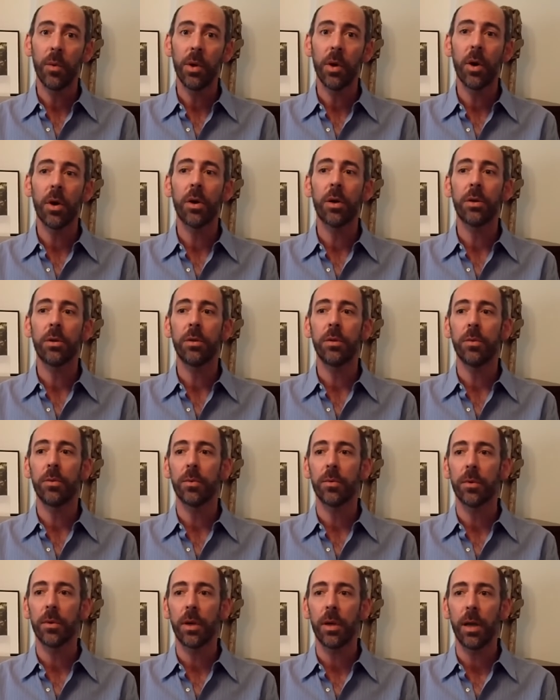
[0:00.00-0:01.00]
And we
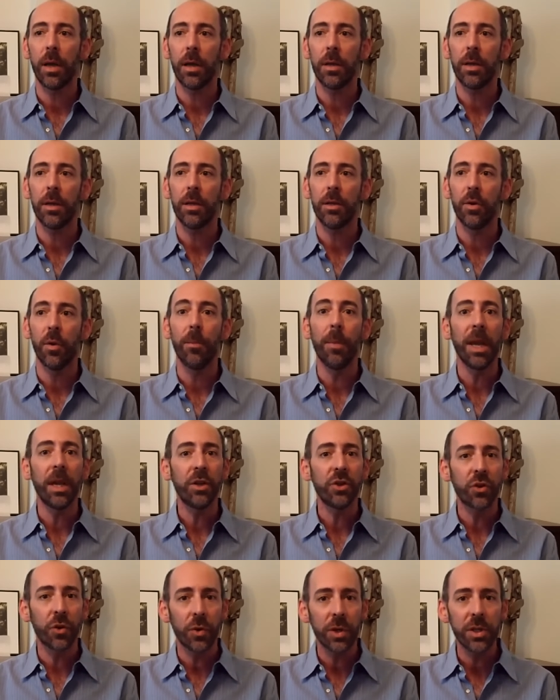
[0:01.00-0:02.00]
all, you know,
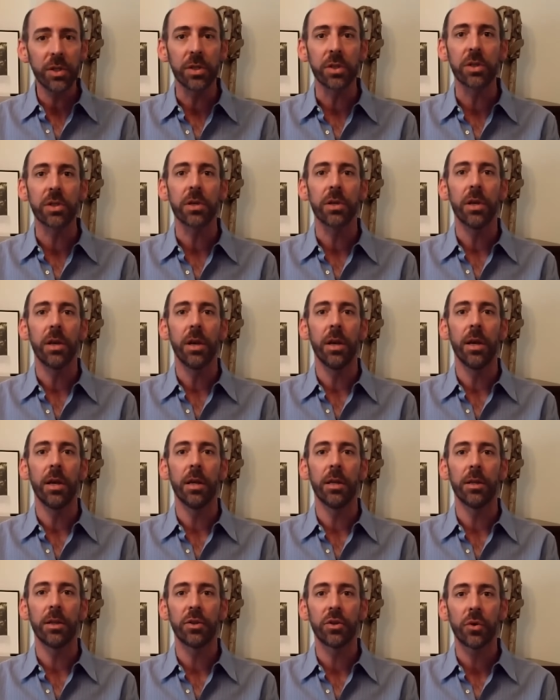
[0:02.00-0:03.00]
make choices.
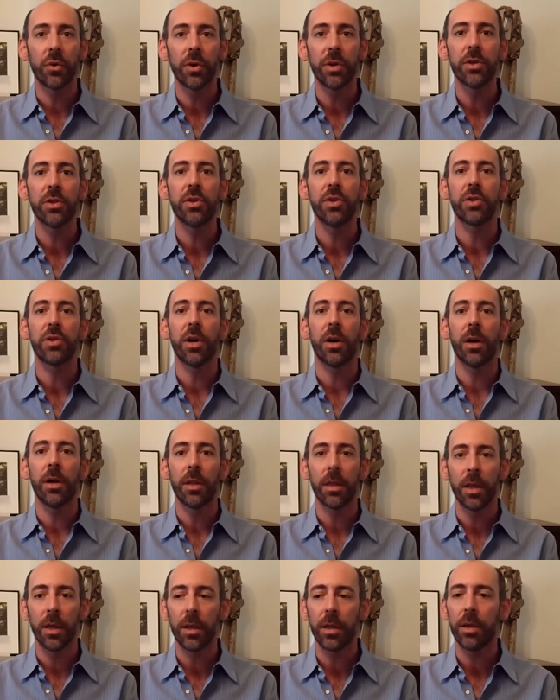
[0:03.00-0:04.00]
And the choices,
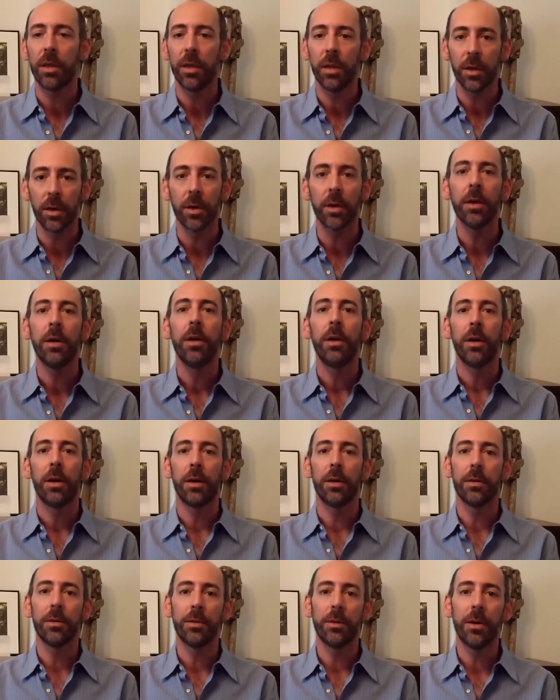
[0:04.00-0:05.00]
I think, here
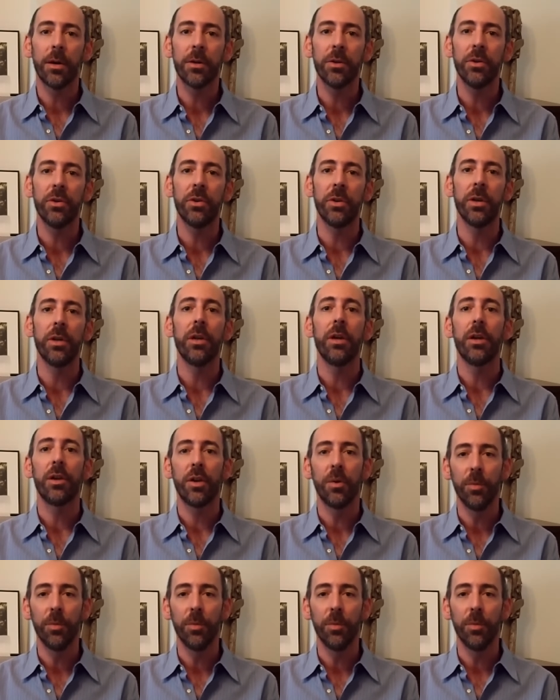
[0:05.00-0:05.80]
are largely